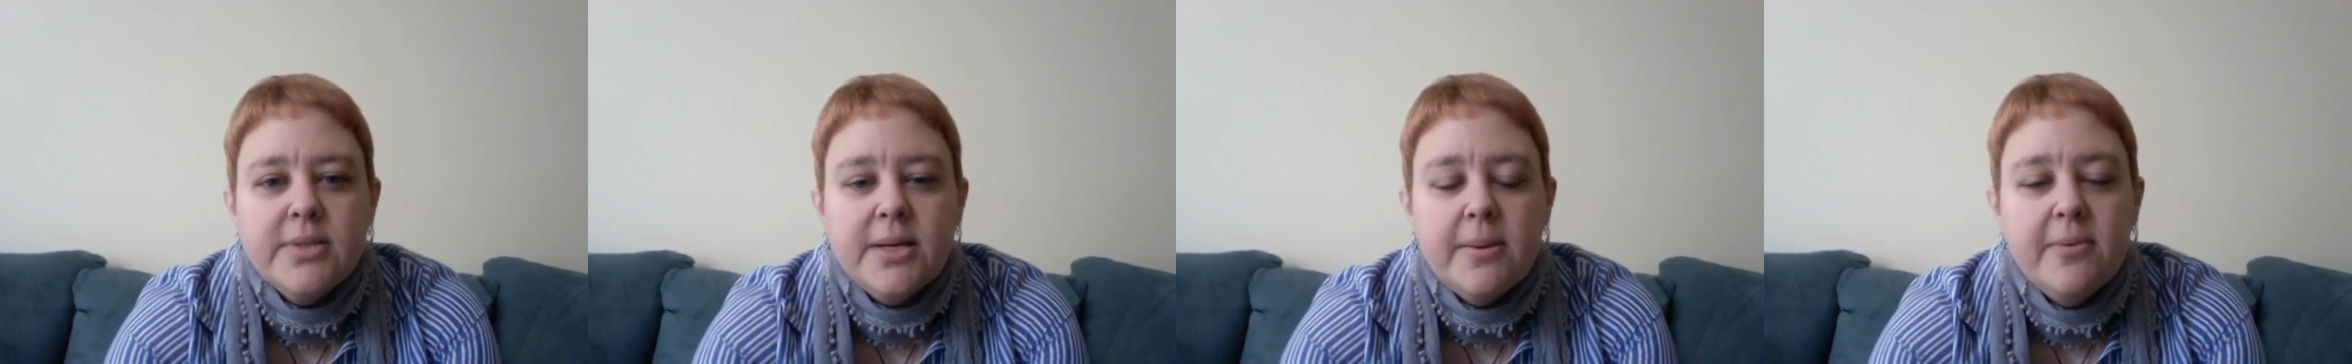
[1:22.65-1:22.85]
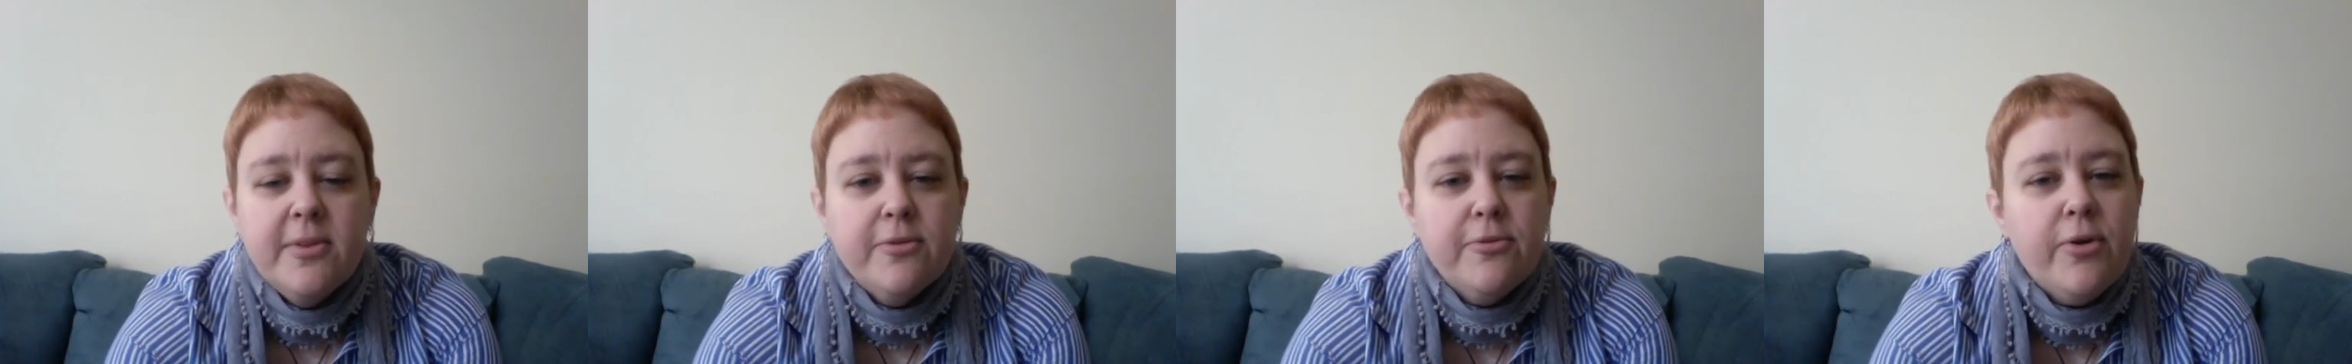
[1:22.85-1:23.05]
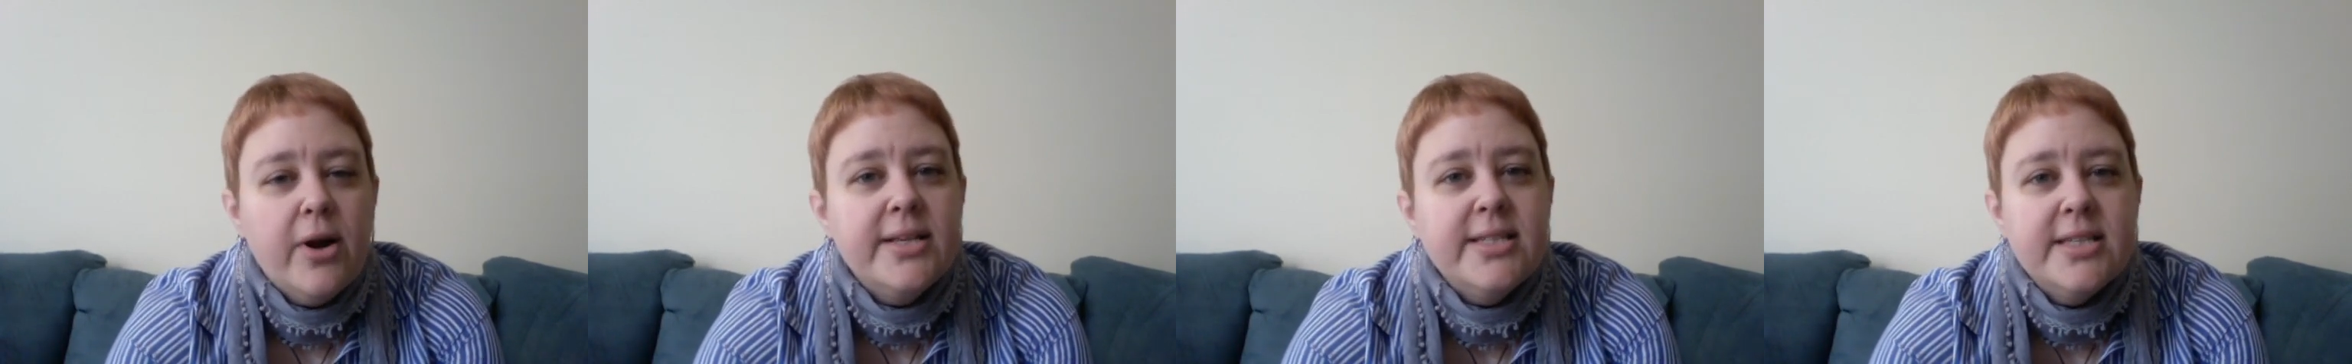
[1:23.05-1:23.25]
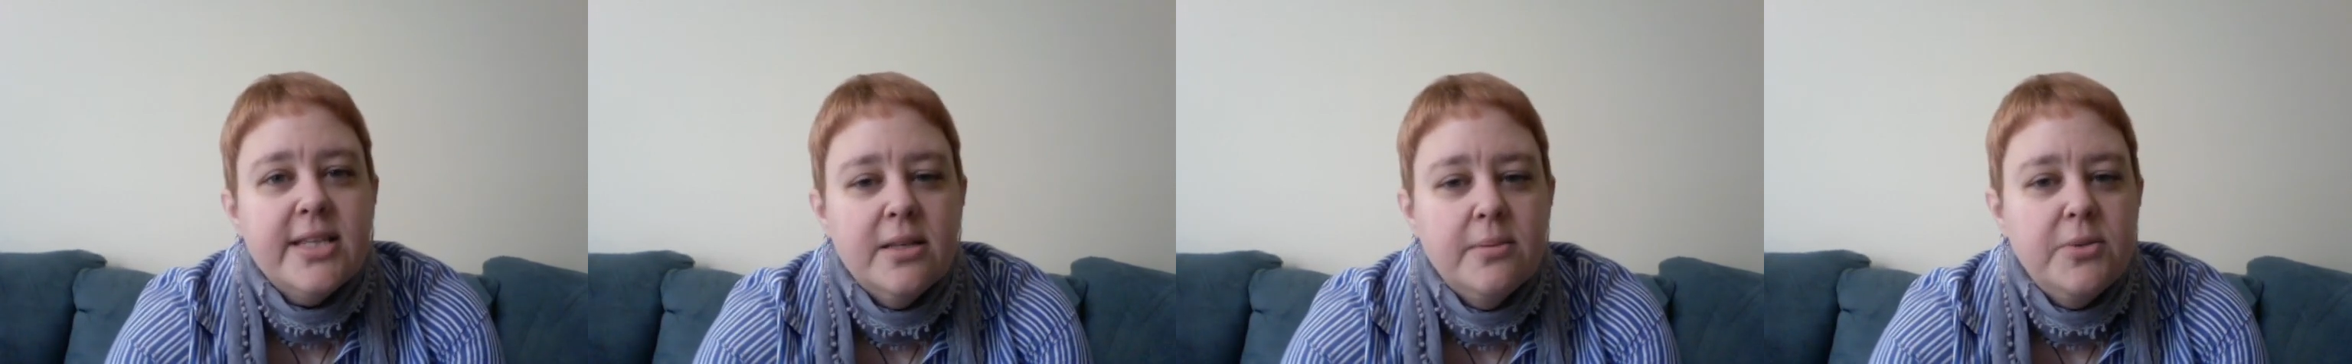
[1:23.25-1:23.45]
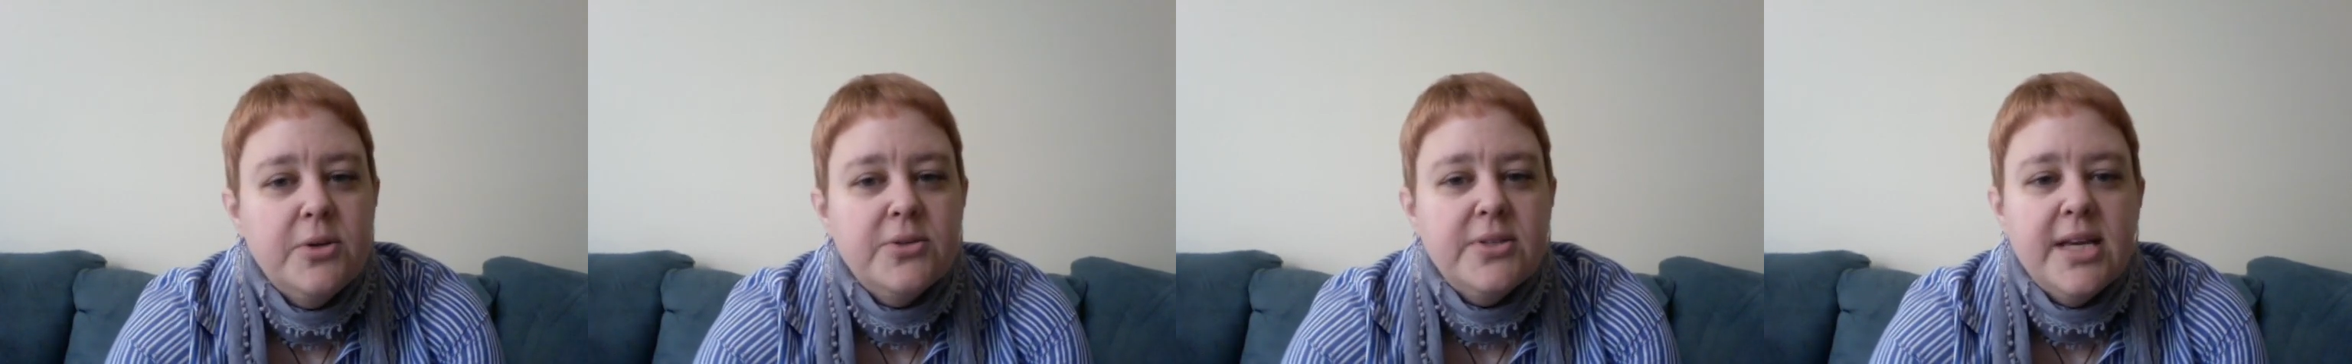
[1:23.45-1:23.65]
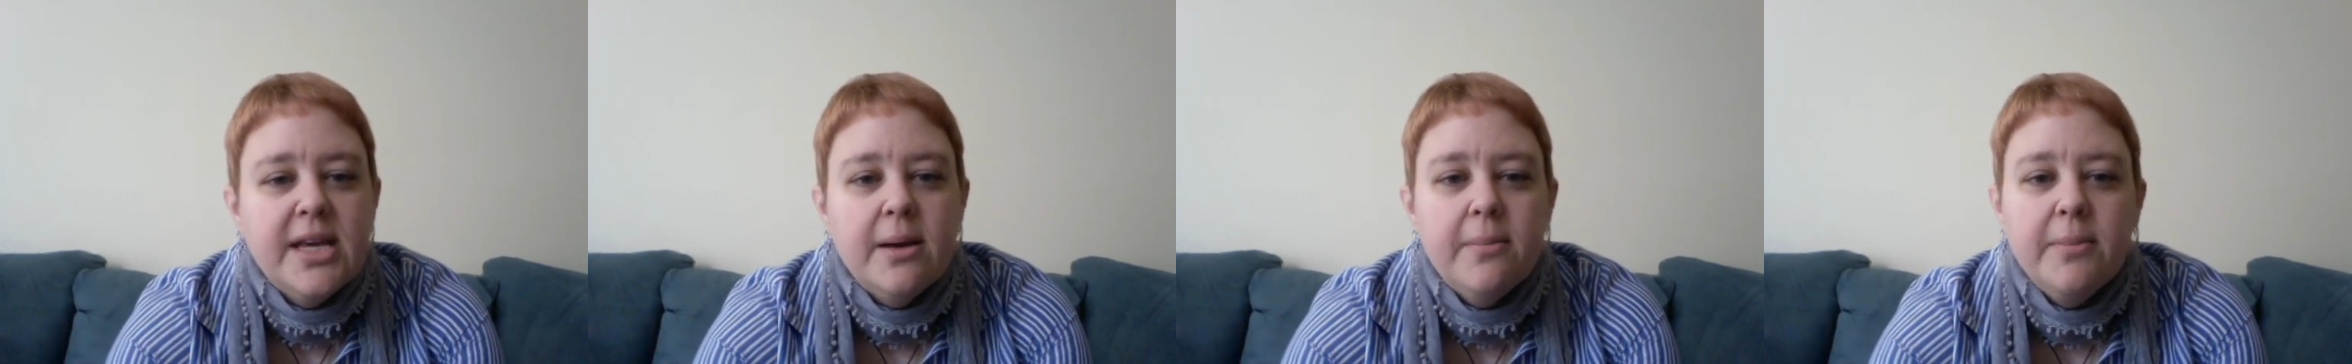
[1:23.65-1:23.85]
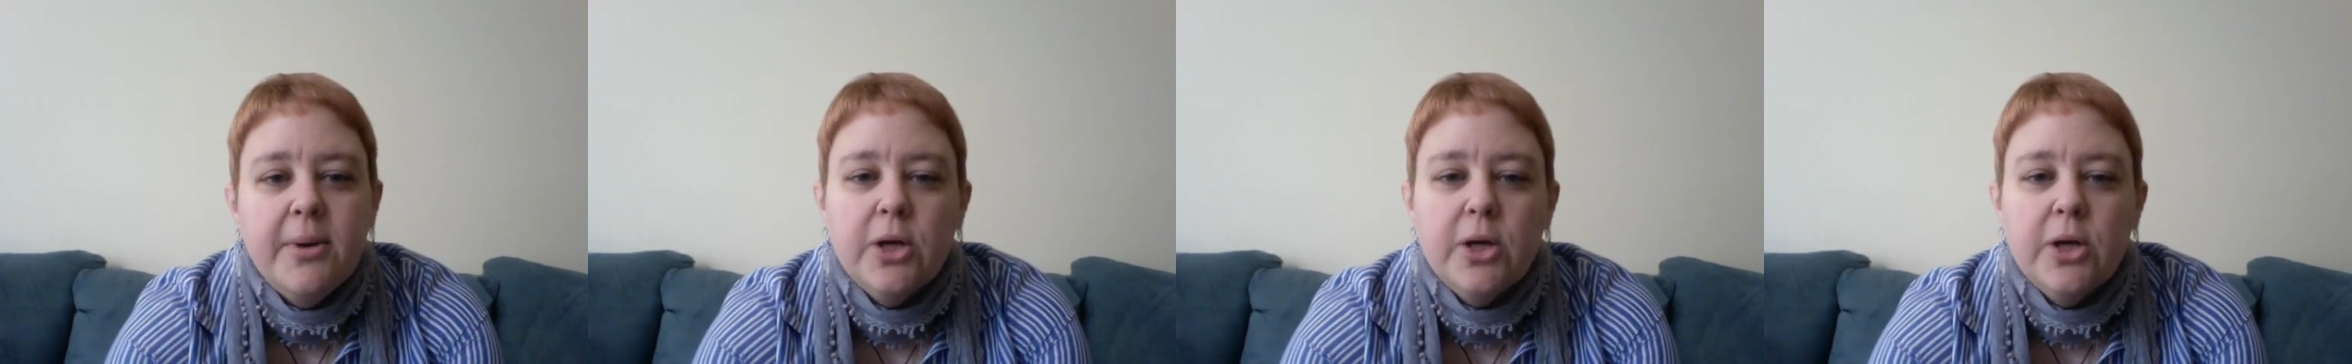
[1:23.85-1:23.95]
some of the friends of the museum,